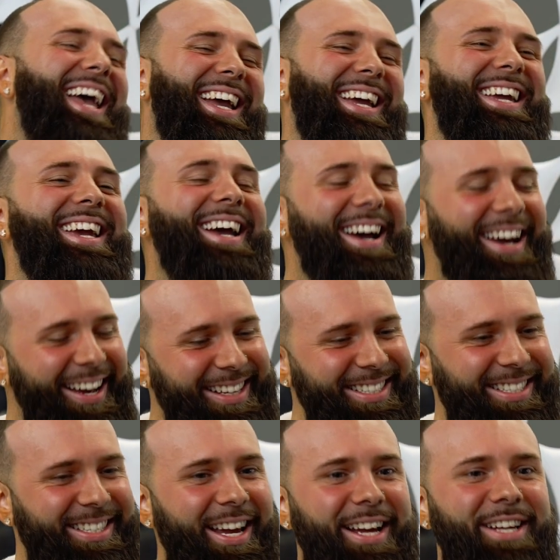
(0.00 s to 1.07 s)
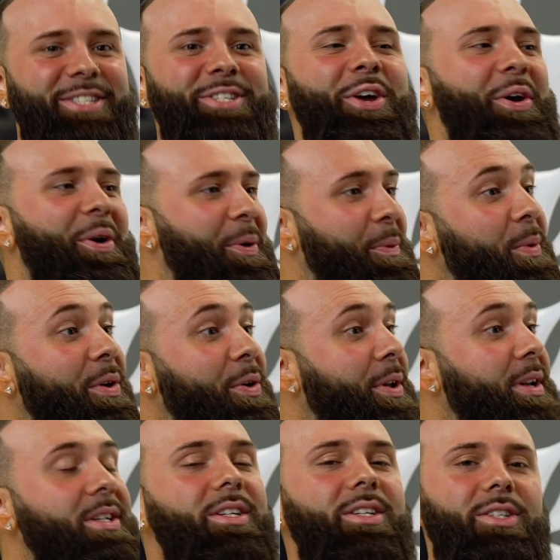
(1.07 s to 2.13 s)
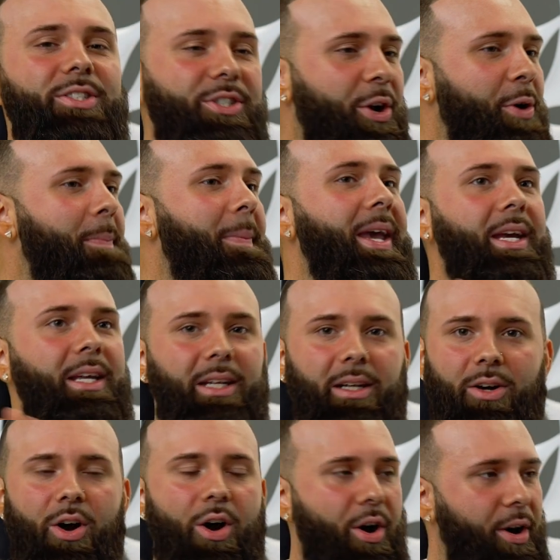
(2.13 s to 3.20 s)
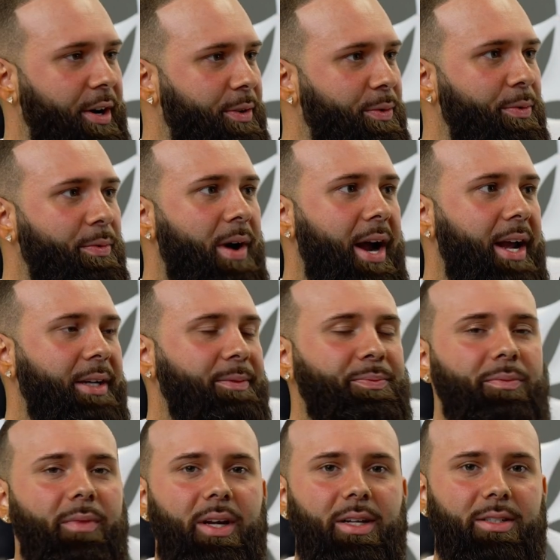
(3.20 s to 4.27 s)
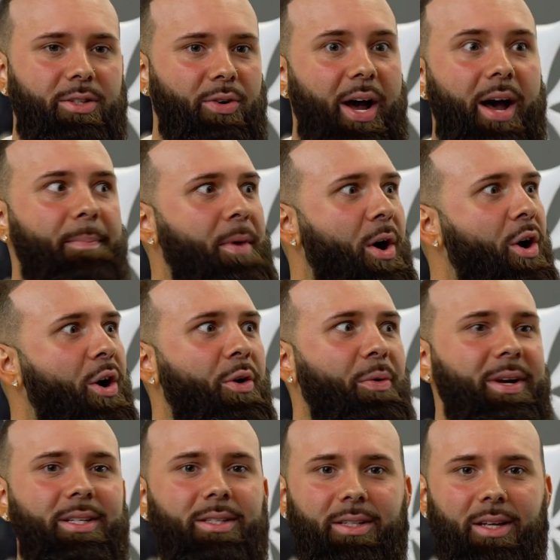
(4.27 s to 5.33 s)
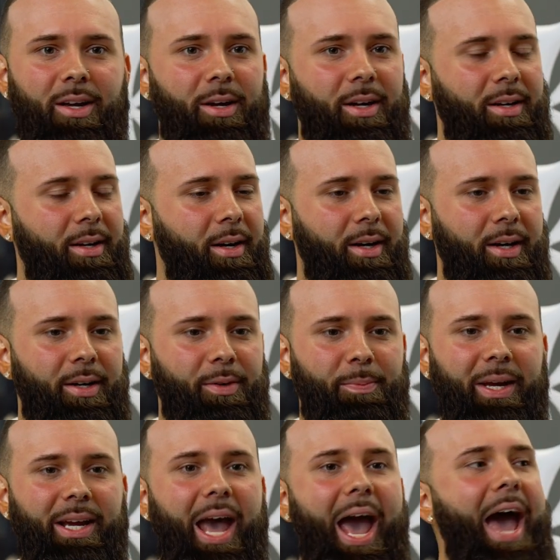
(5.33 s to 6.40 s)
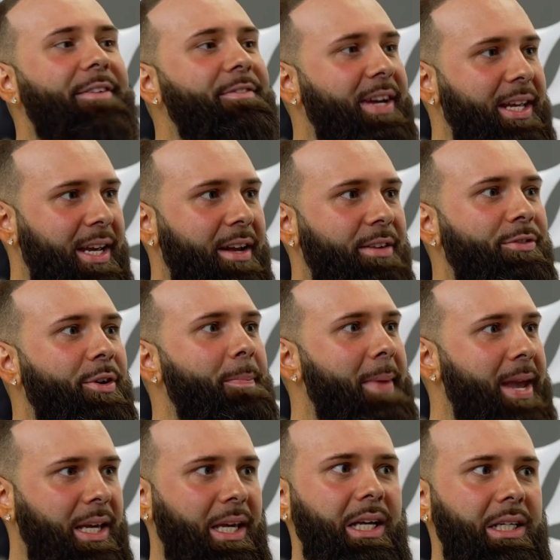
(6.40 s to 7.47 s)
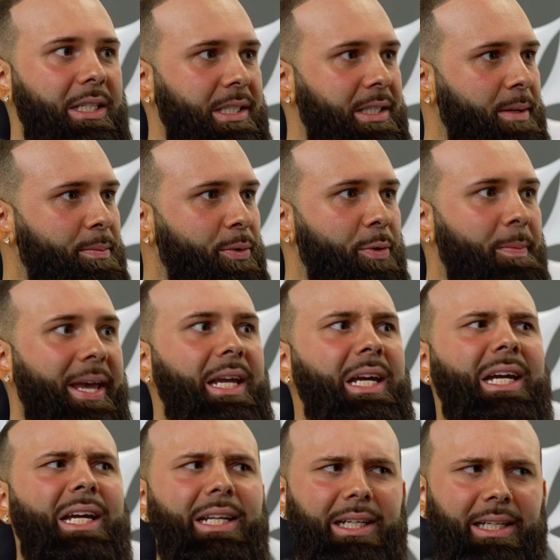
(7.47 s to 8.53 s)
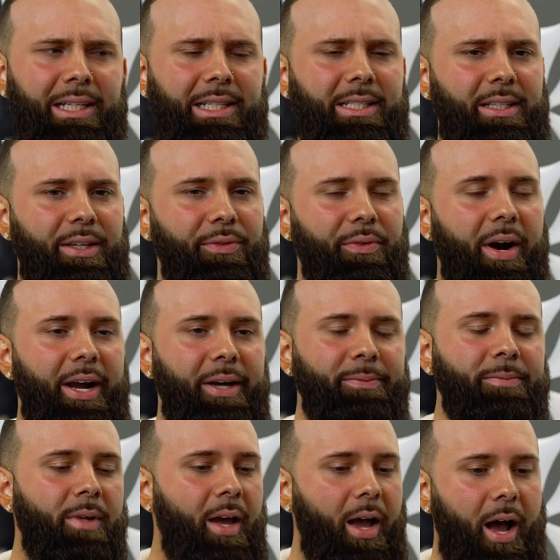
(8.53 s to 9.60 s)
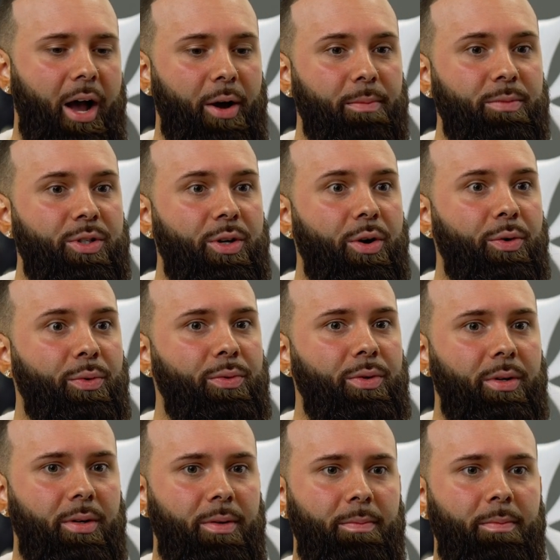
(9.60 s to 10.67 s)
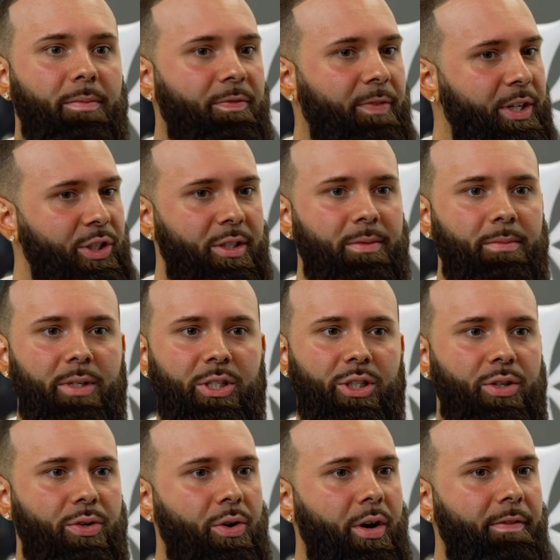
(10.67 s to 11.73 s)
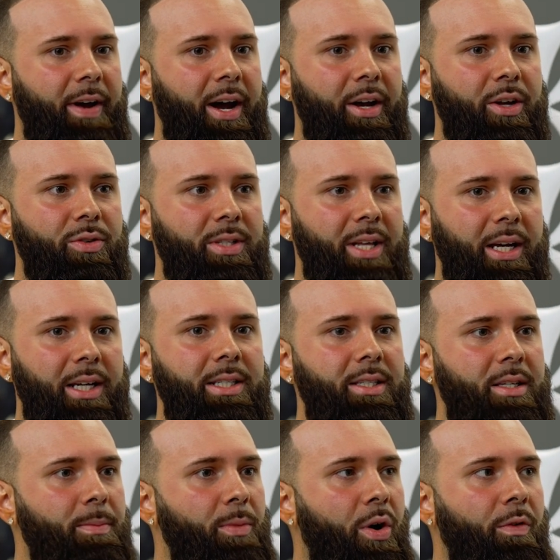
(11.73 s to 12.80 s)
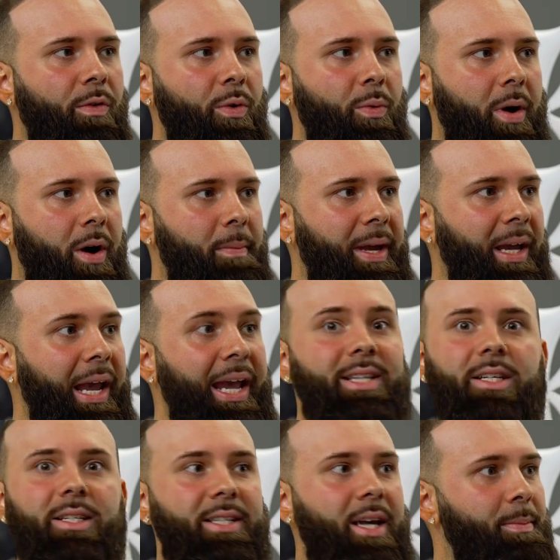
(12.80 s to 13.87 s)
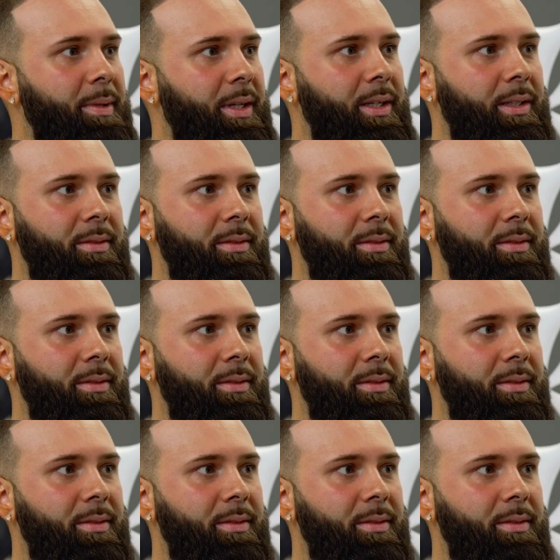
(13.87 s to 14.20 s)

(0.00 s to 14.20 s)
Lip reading: Yes. Well, don't make it hard, right? And so I'm always a big advocate for making it simple, making it easy, right? So vision, mission, core values, that can seem overwhelming. It's a template,